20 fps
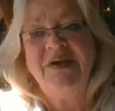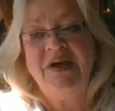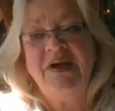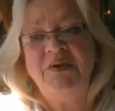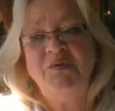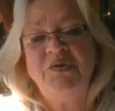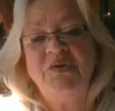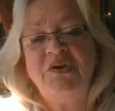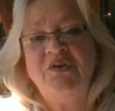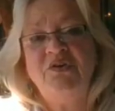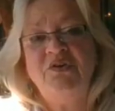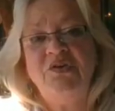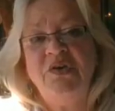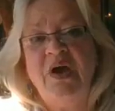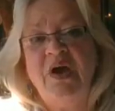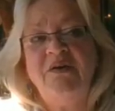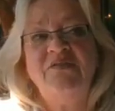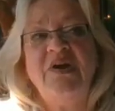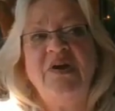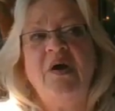I don't care who
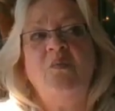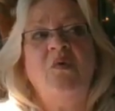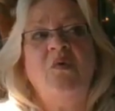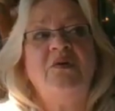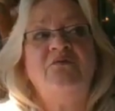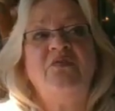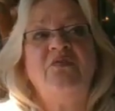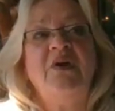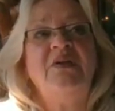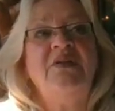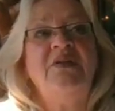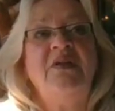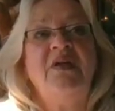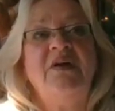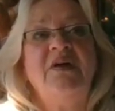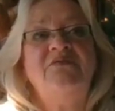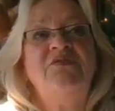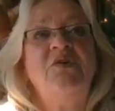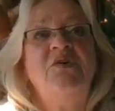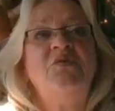you. I've got one friend, and
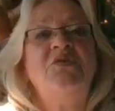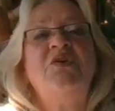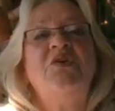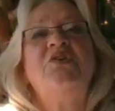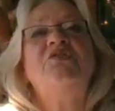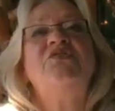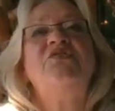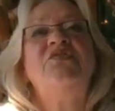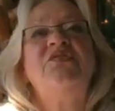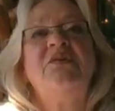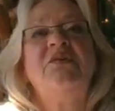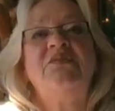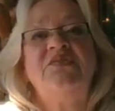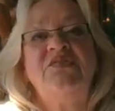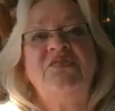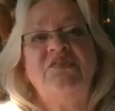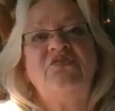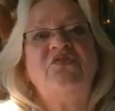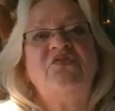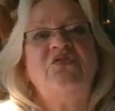I've known her since I
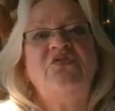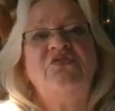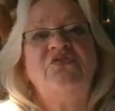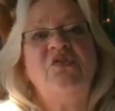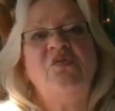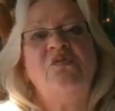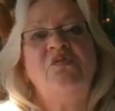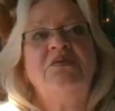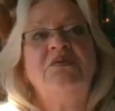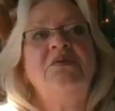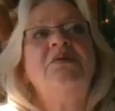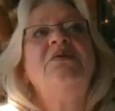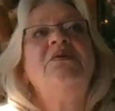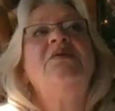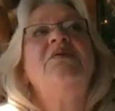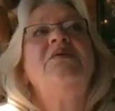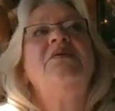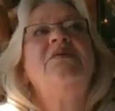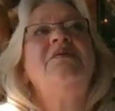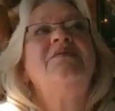was six years old.
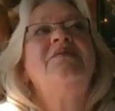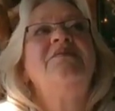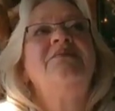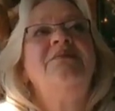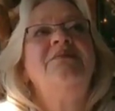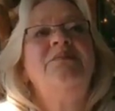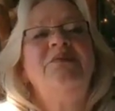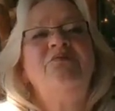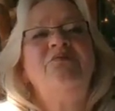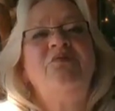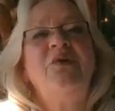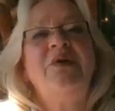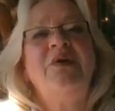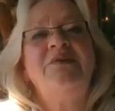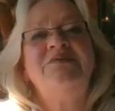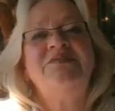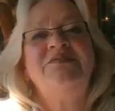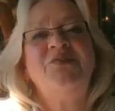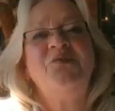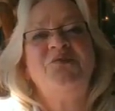So we've been
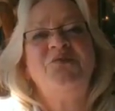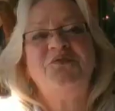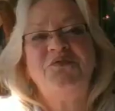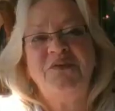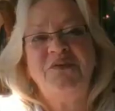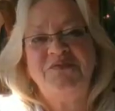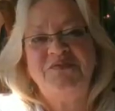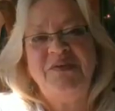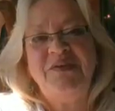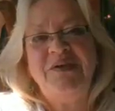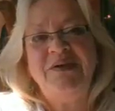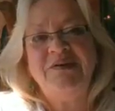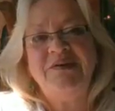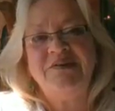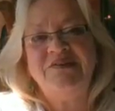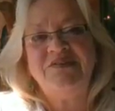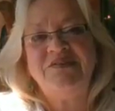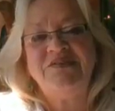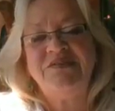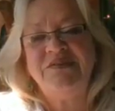friends over fifty
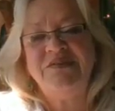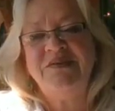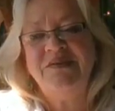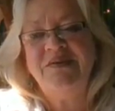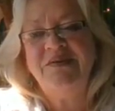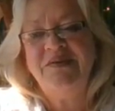years.